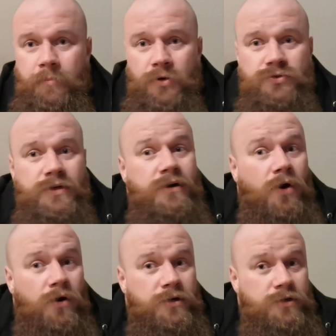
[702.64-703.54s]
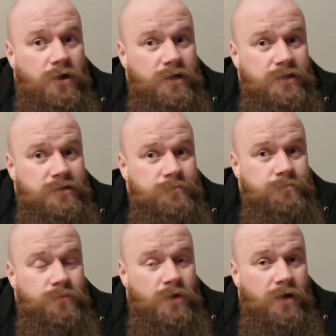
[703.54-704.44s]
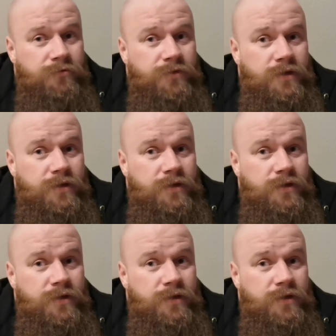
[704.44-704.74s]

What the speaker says: posted an article of